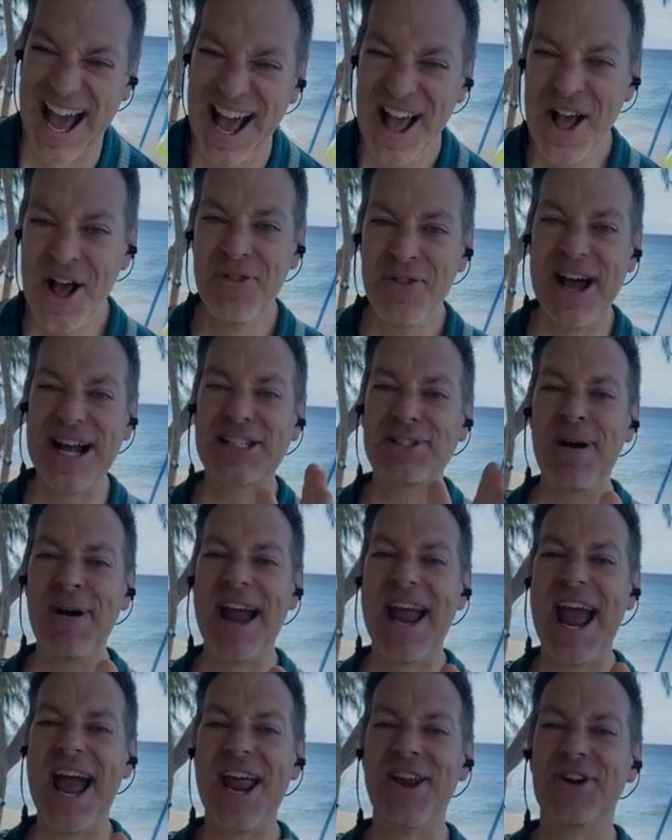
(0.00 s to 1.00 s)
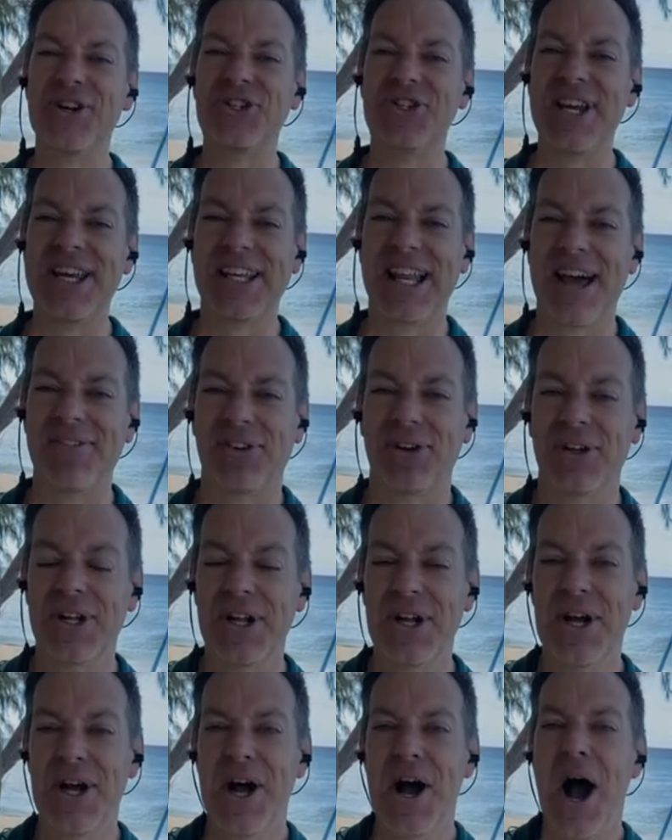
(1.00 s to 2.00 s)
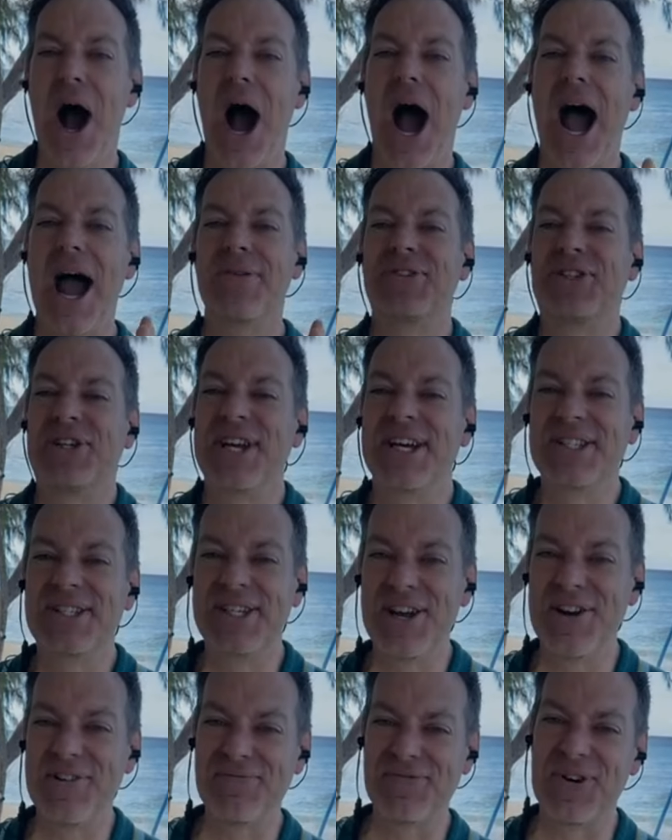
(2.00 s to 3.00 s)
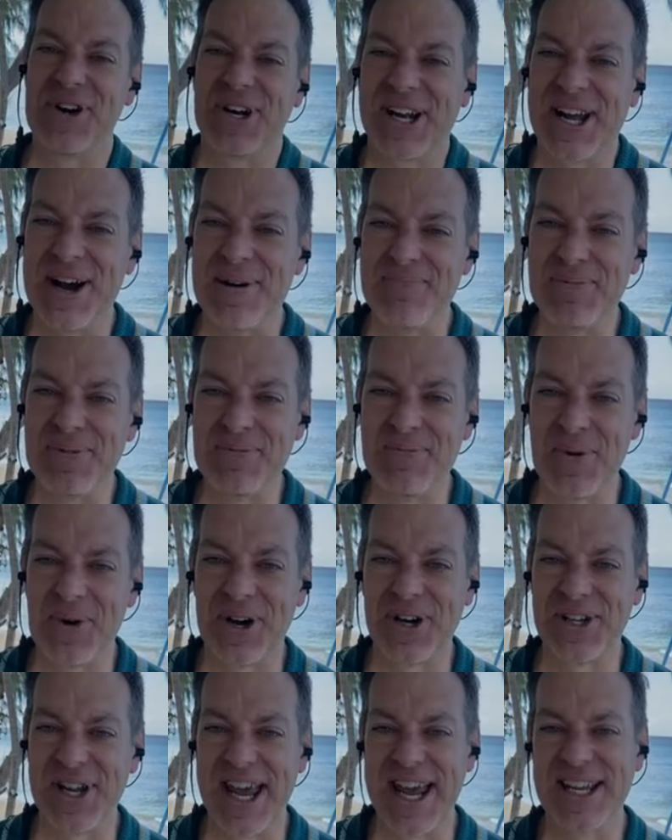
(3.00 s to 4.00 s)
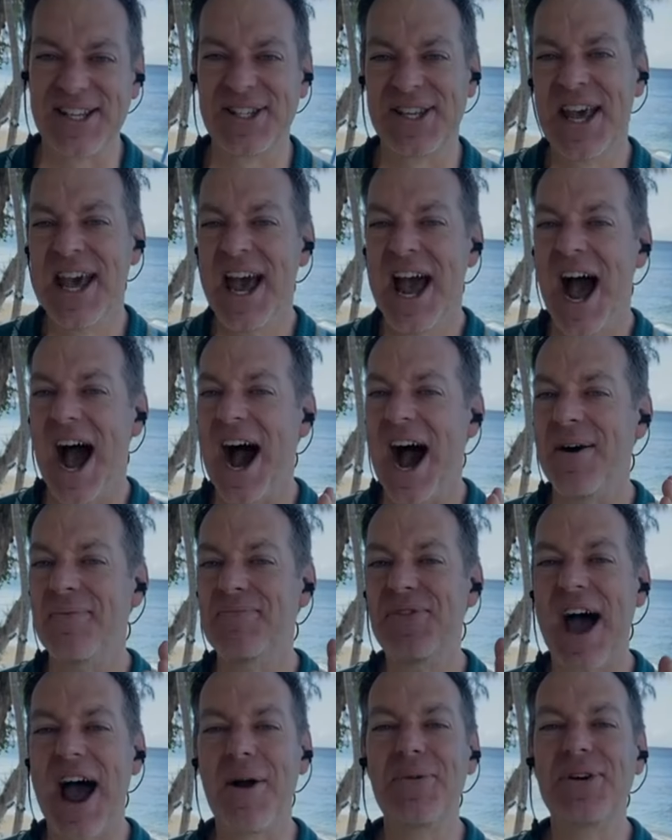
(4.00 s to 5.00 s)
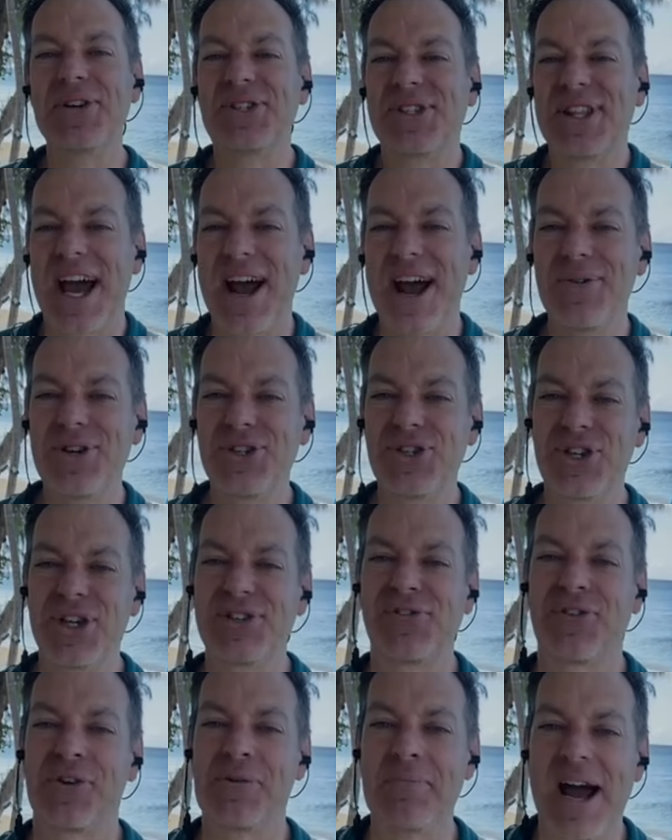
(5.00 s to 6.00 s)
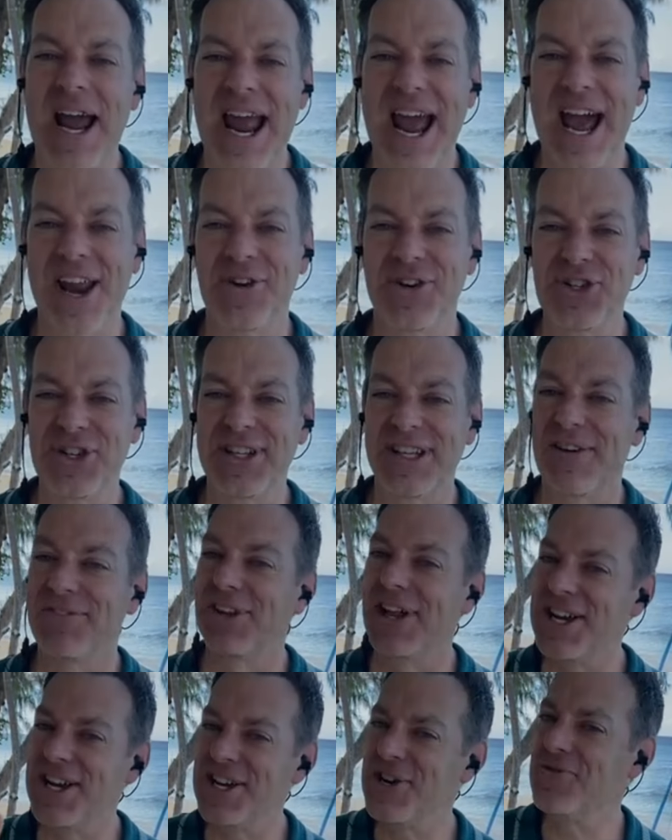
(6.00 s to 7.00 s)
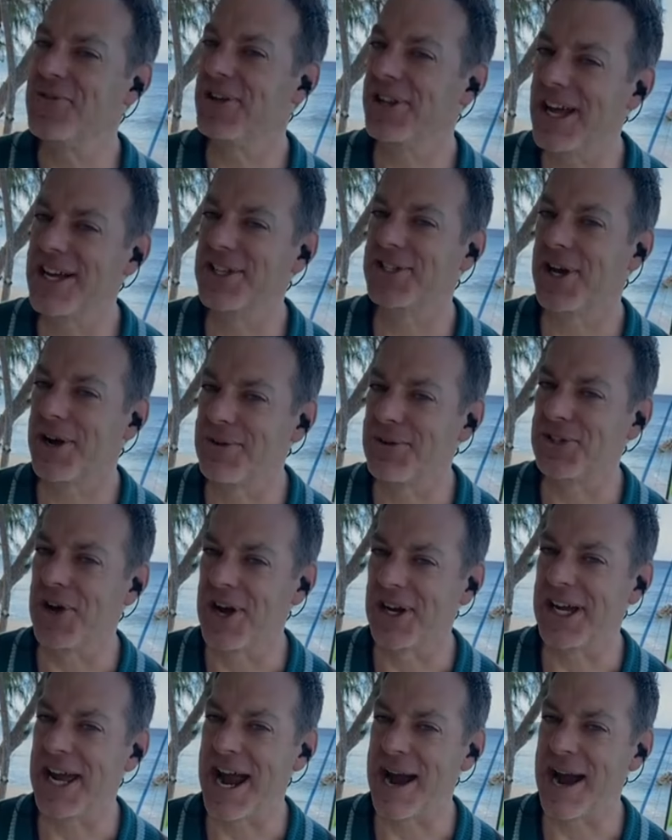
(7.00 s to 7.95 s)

are you back? That's my energy level. I'm just here for a couple more days. Uh, that was that was just for my energy level. I didn't realize I was on